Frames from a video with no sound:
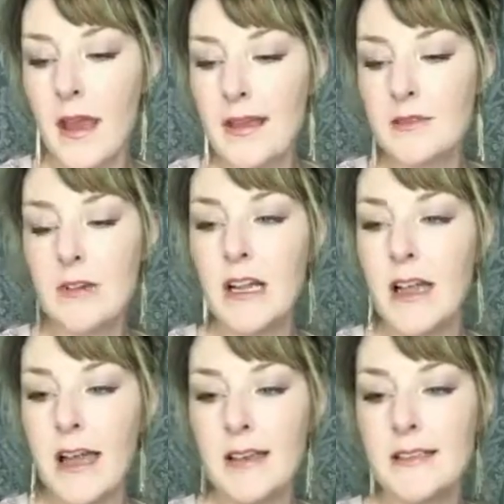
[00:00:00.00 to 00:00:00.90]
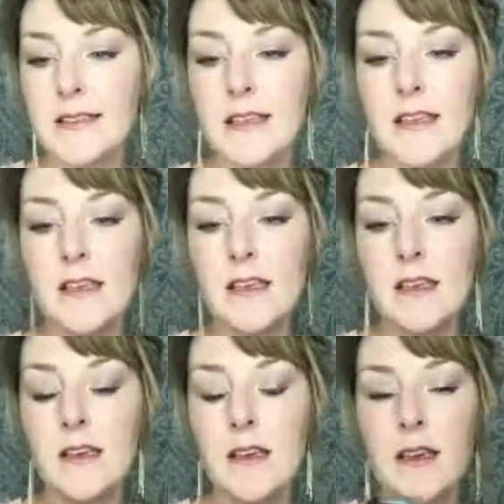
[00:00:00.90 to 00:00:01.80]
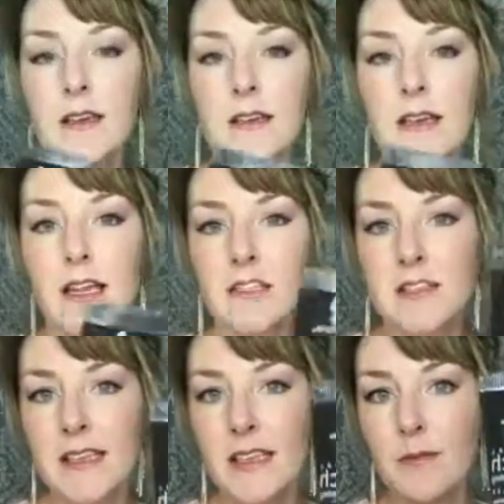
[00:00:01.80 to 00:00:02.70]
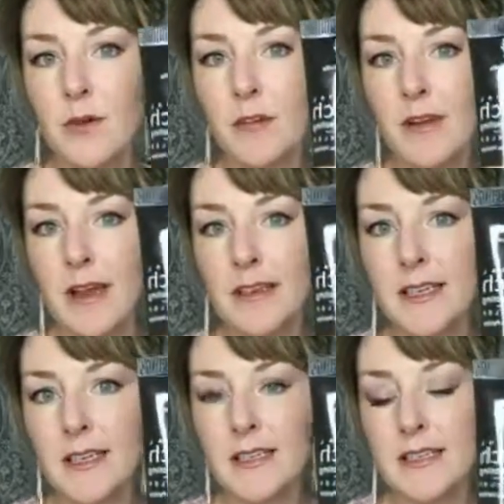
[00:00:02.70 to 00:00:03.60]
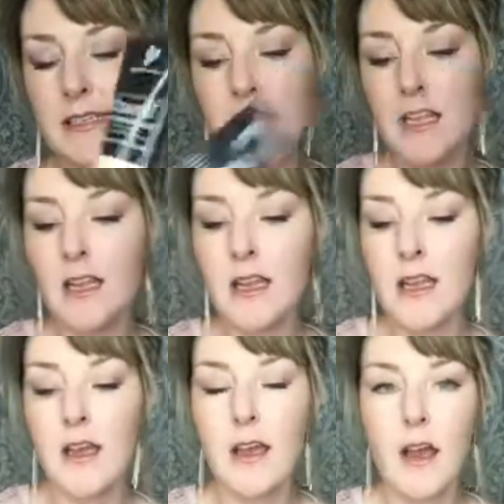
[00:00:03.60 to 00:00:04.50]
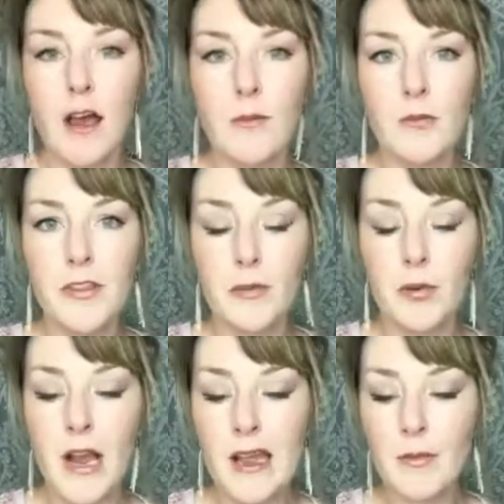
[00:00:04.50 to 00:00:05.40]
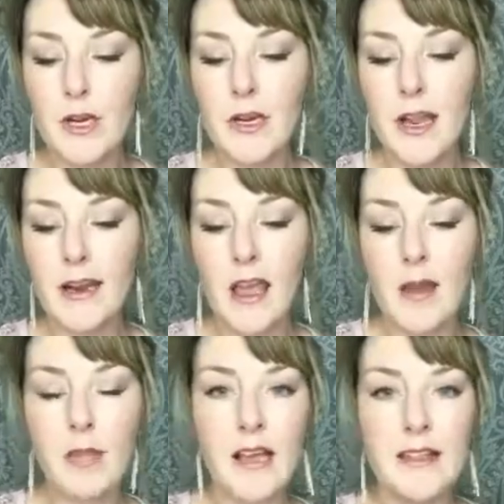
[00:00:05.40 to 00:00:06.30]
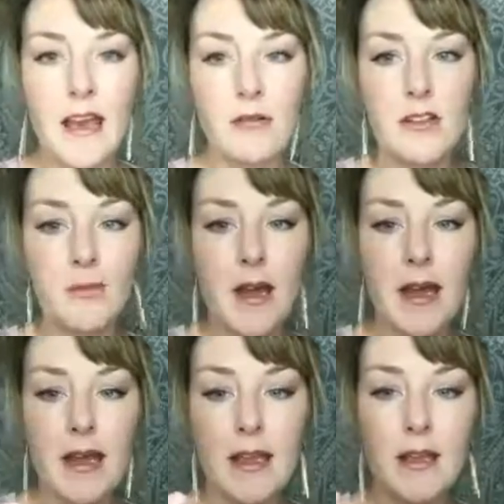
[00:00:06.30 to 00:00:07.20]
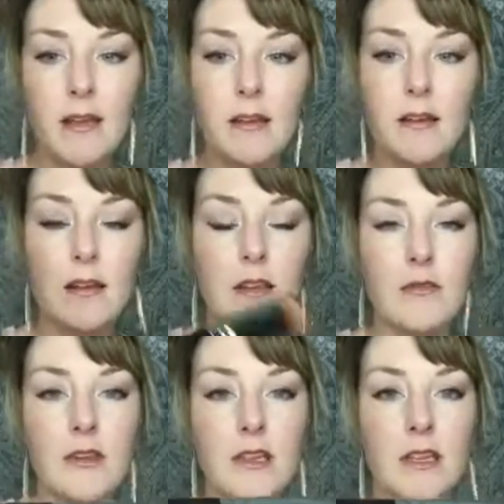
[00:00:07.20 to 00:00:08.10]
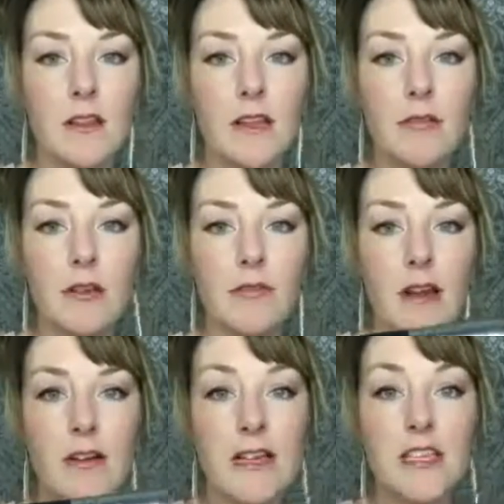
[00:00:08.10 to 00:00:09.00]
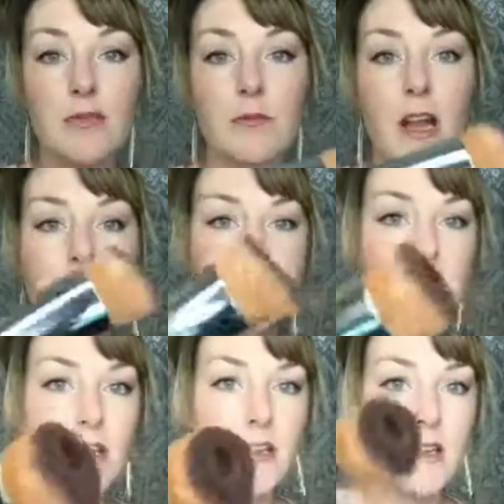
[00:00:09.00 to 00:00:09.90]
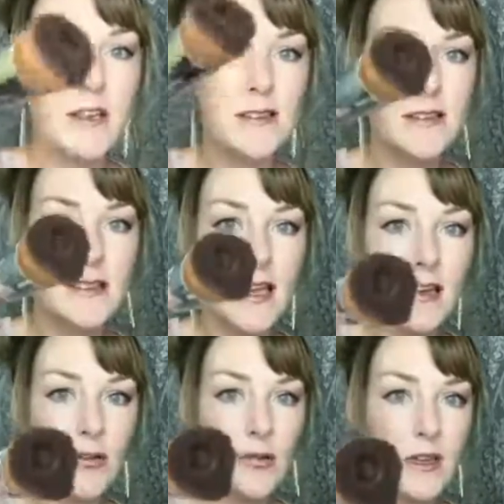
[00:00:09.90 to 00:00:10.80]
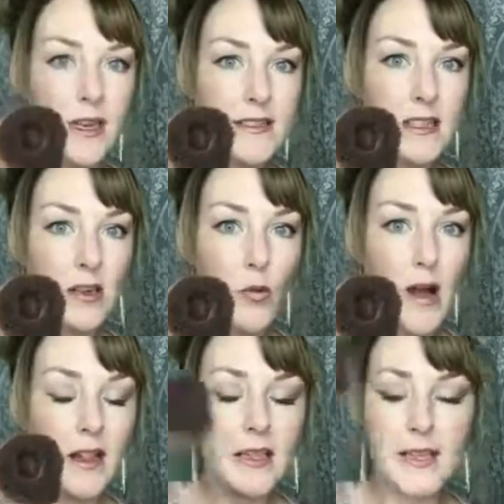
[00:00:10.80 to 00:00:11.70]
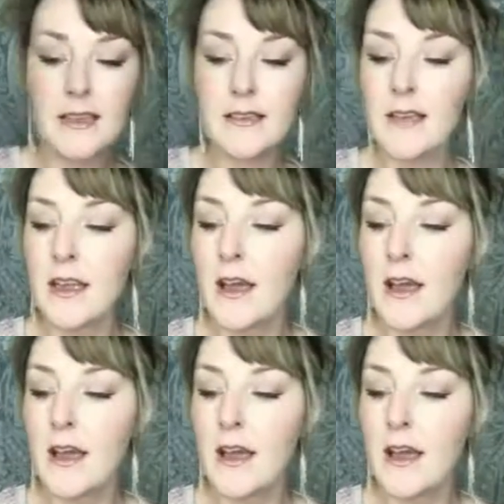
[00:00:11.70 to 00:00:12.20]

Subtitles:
as well as the Touch Skin Perfecting Concealer with a primer, and I applied that with my Younique Liquid Foundation brush. It's kind of cool. It has a little well in it.